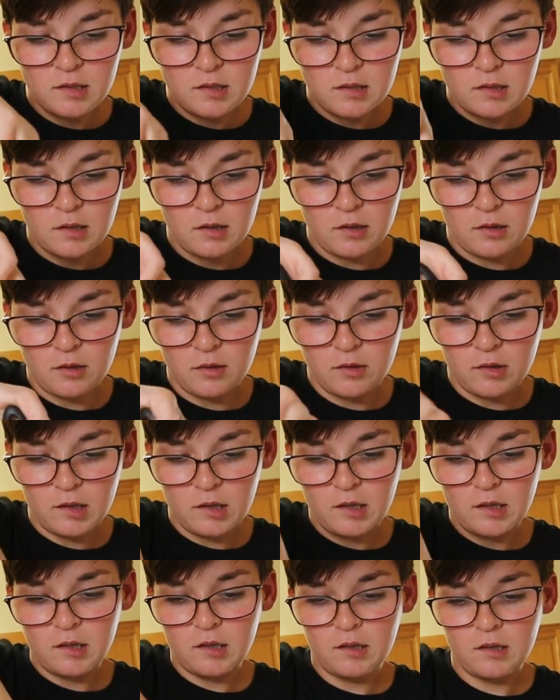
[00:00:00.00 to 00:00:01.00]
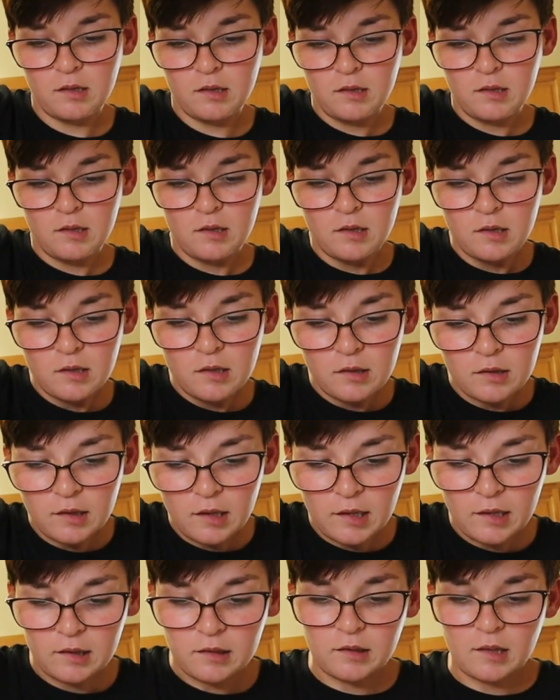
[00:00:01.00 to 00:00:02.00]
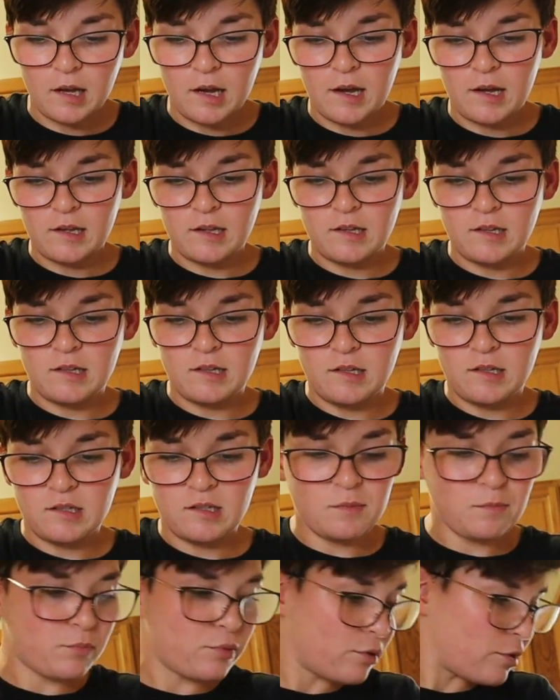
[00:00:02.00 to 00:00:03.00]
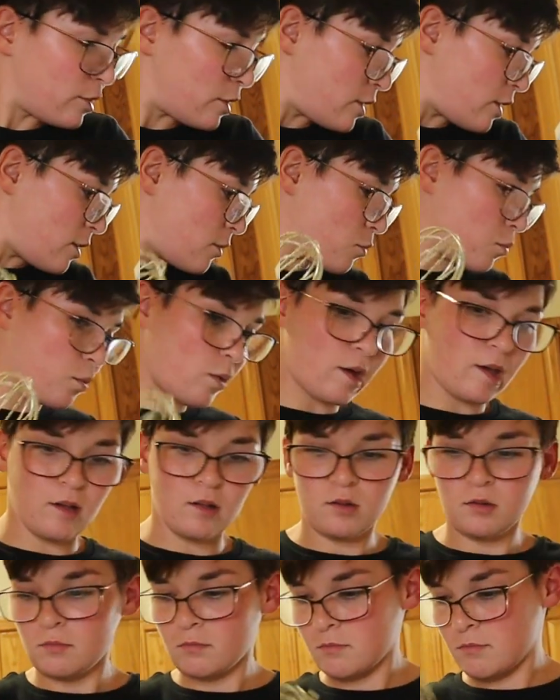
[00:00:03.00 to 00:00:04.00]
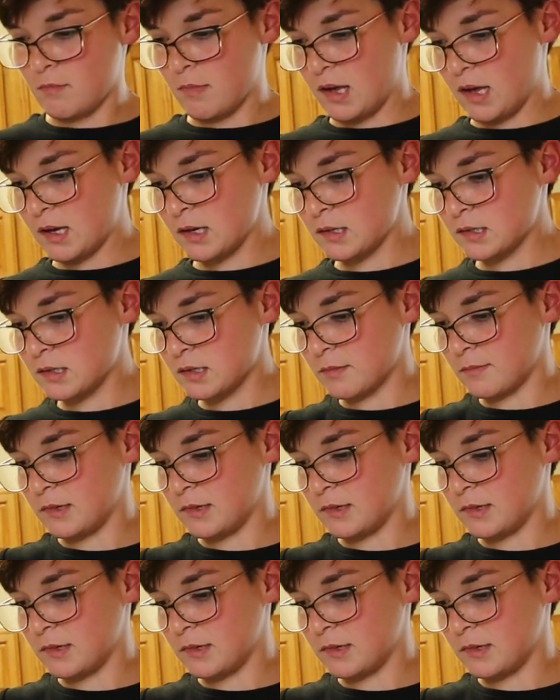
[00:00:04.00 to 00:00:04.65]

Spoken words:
So I think that is pretty well mixed.